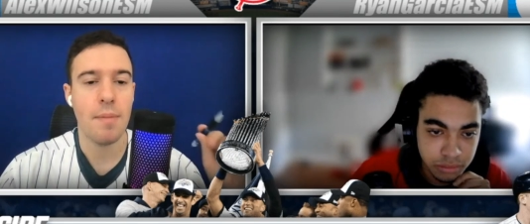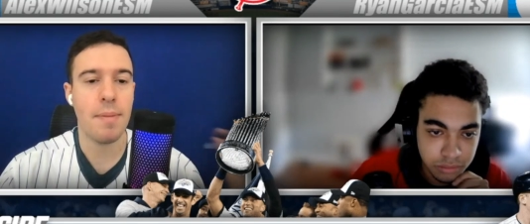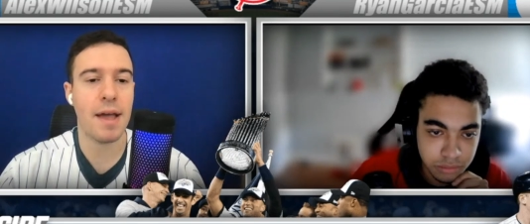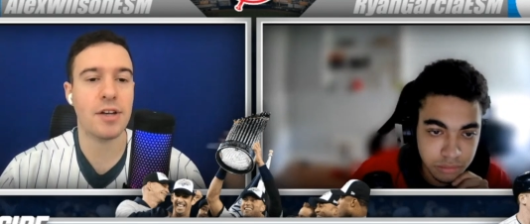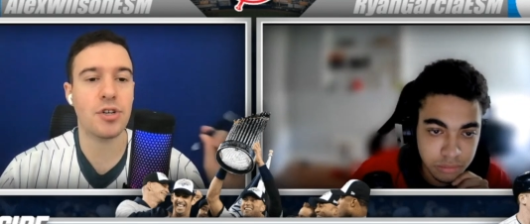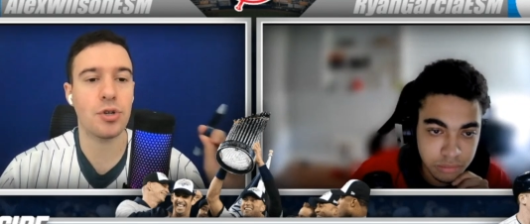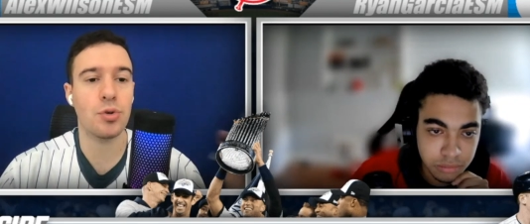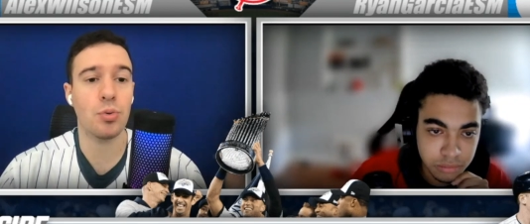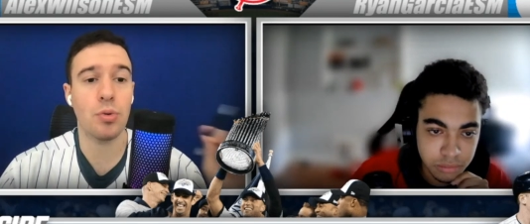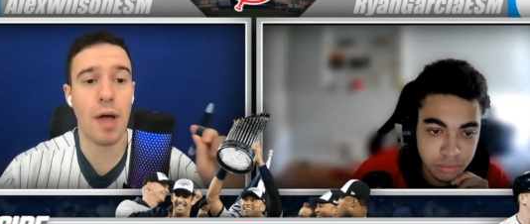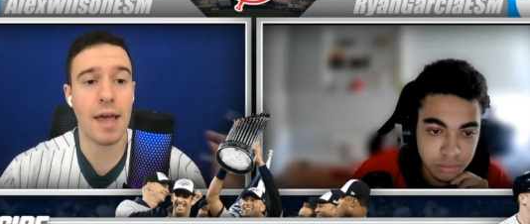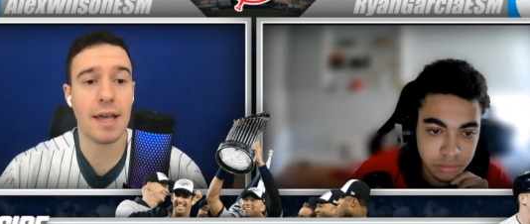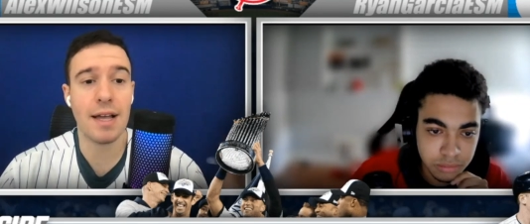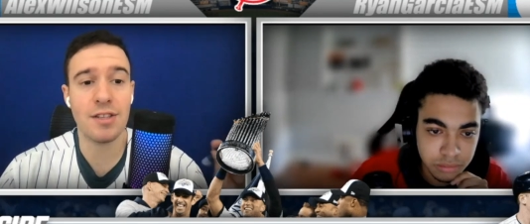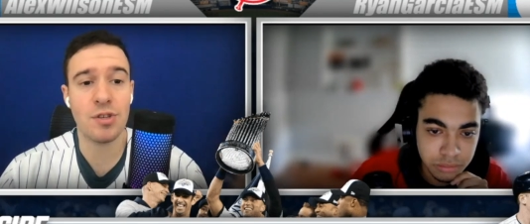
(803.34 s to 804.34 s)
Speaker 1: make sure to
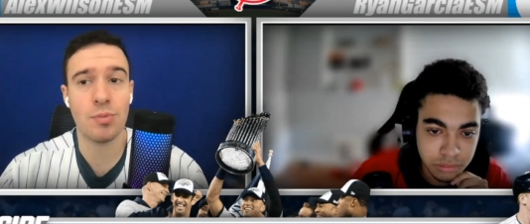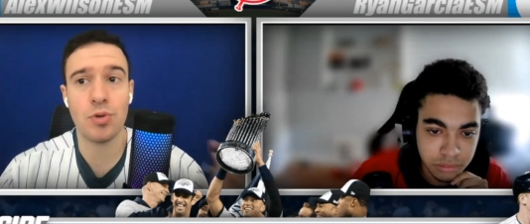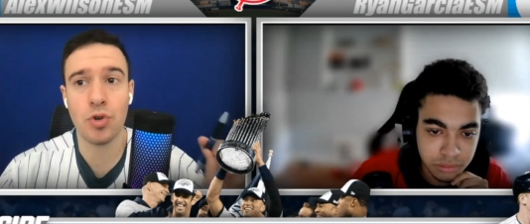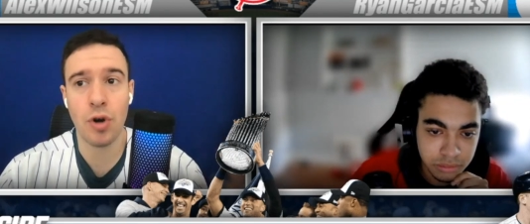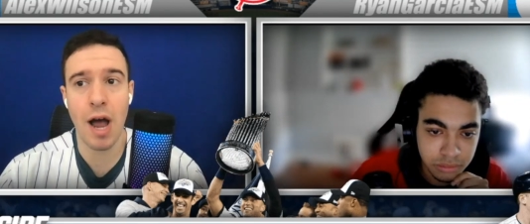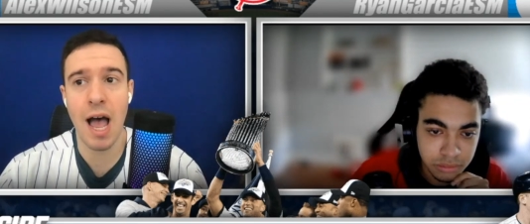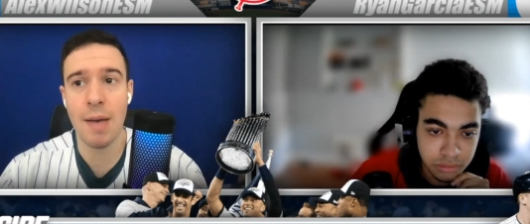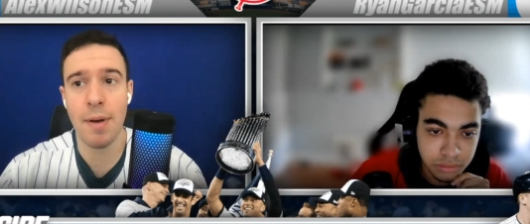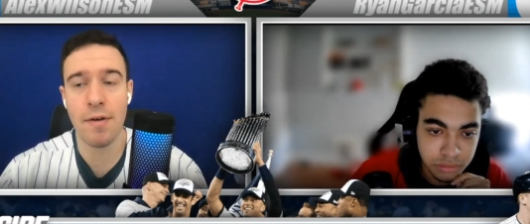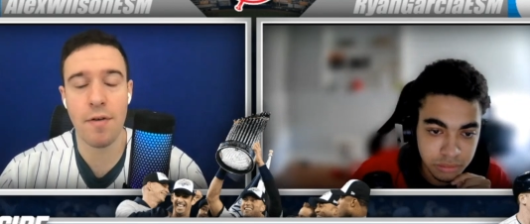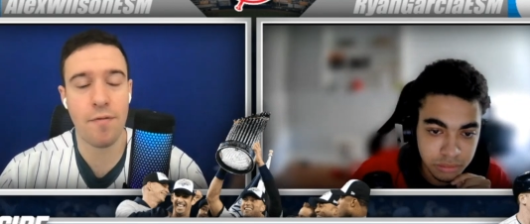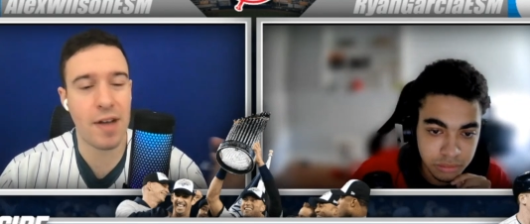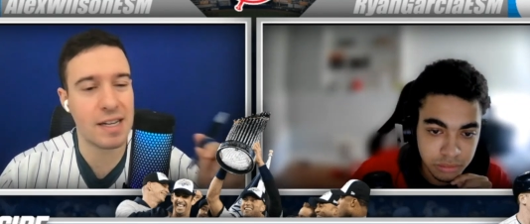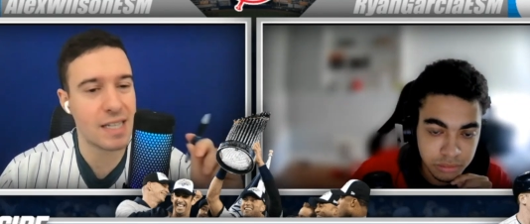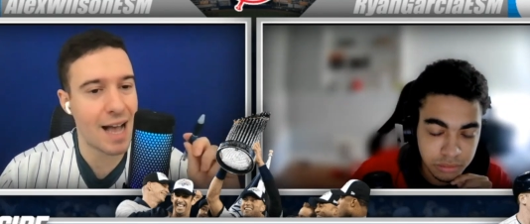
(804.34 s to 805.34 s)
like and subscribe. Have a
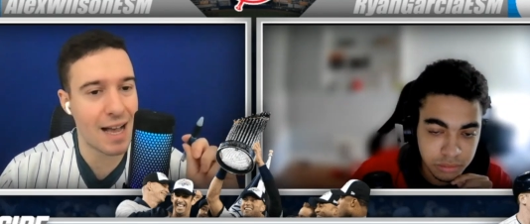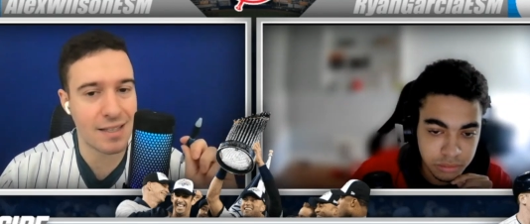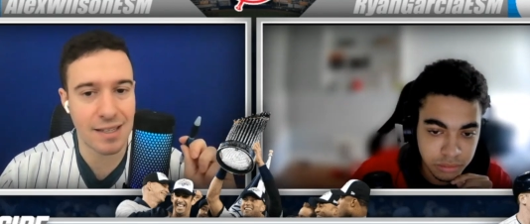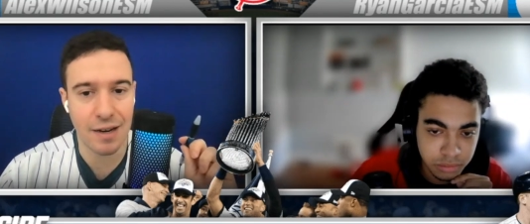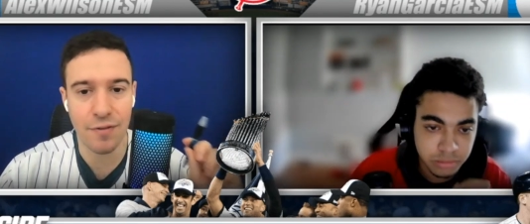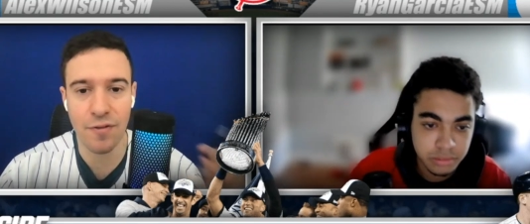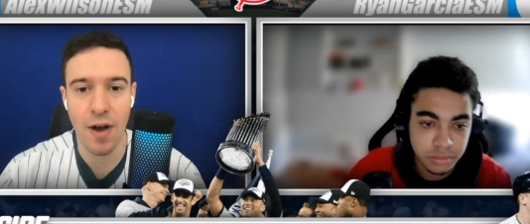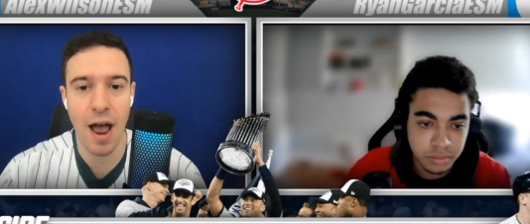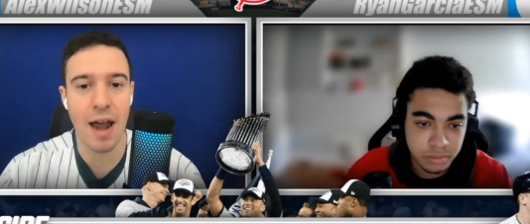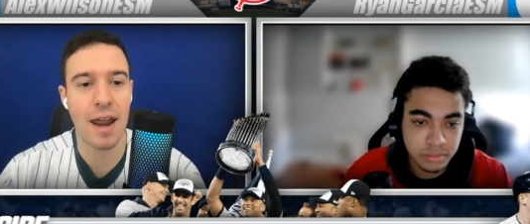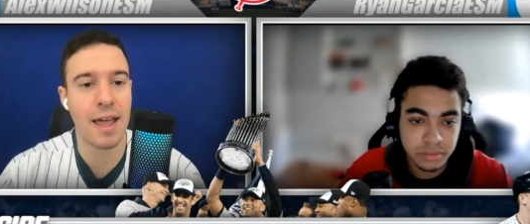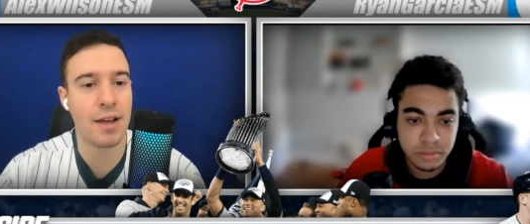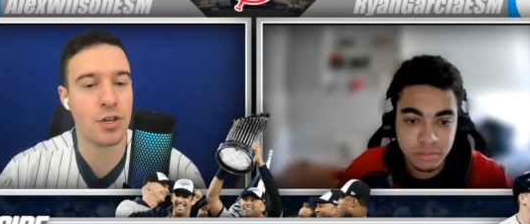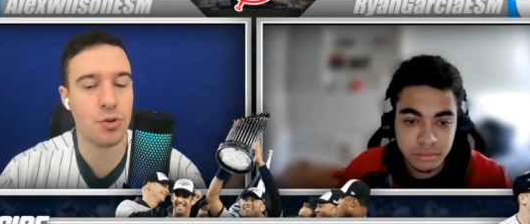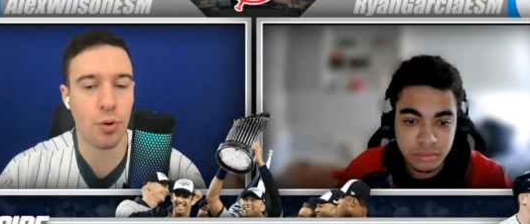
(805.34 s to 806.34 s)
fantastic
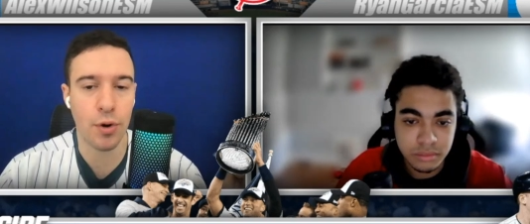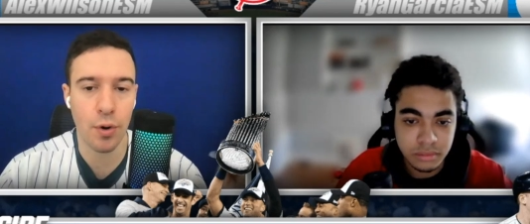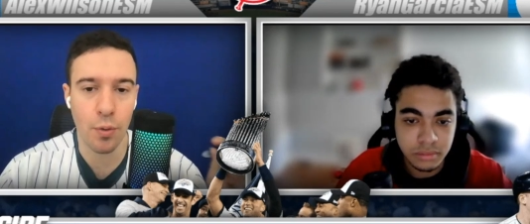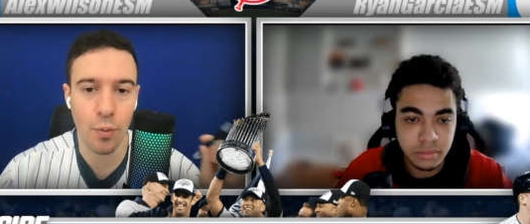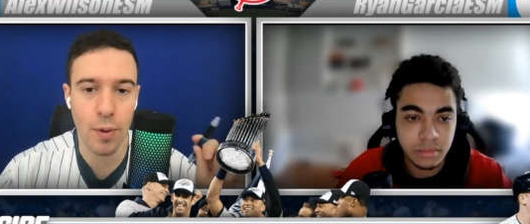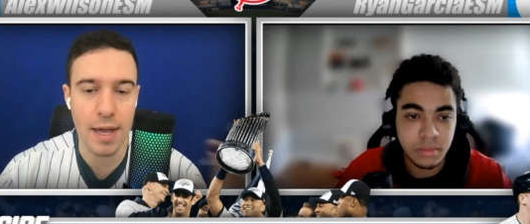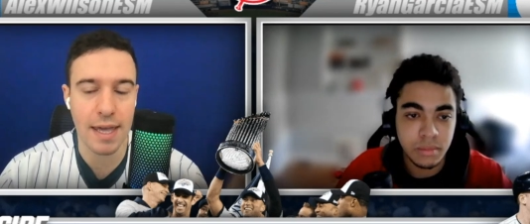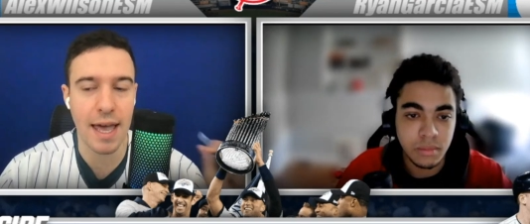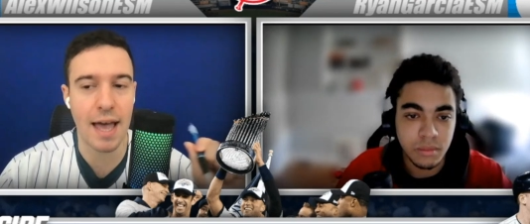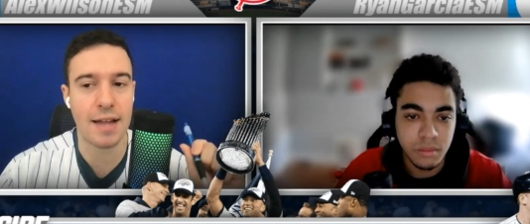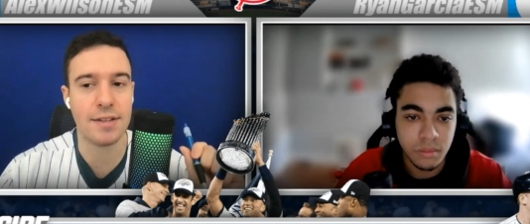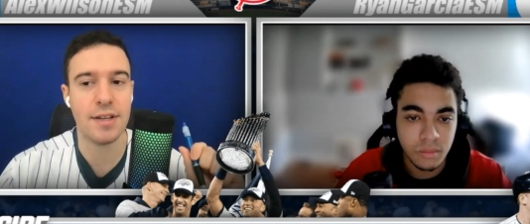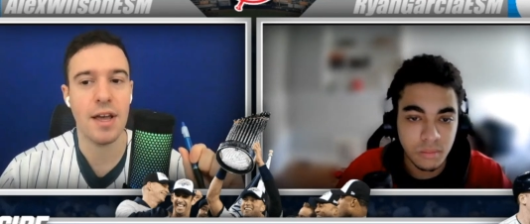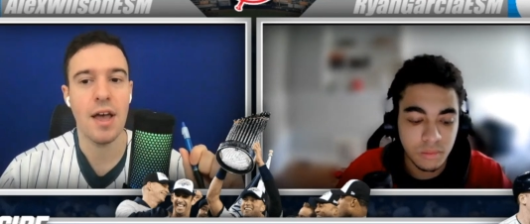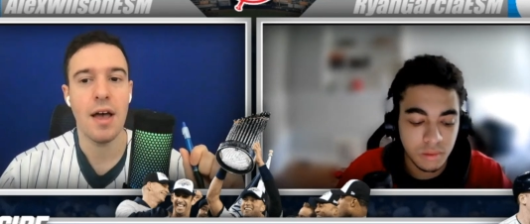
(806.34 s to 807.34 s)
Friday. Enjoy your weekend.